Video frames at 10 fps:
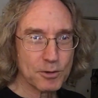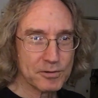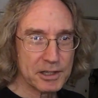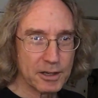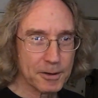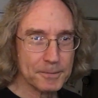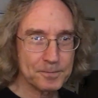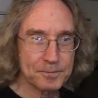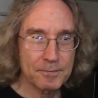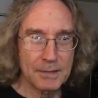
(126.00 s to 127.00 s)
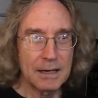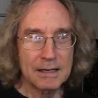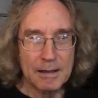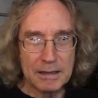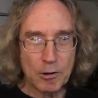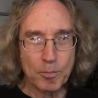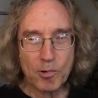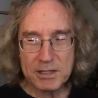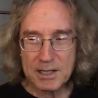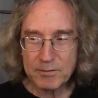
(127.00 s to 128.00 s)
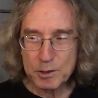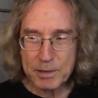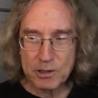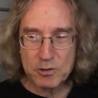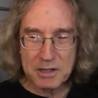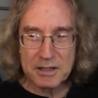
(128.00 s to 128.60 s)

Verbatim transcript: over here, they're 0.7 speakers.